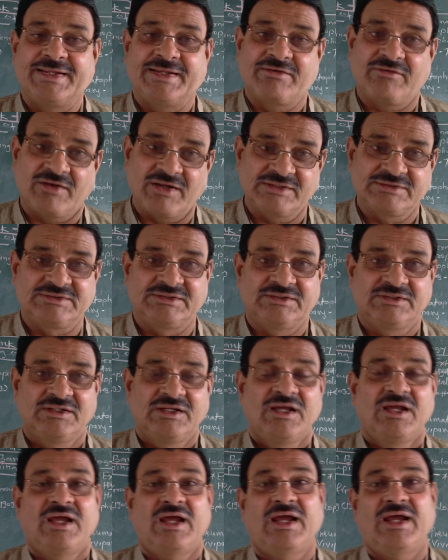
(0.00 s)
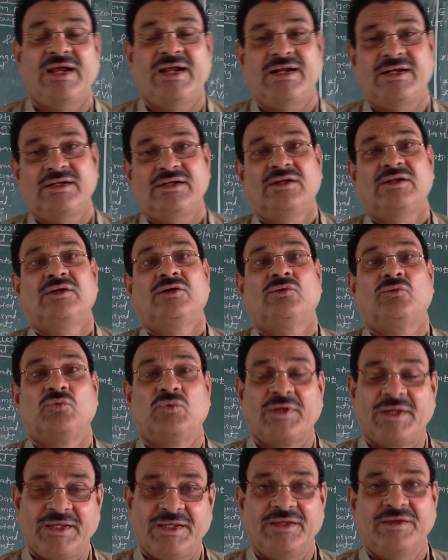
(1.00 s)
ecology, and
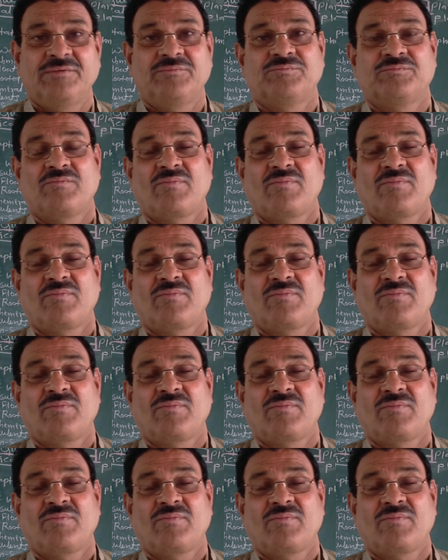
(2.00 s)
today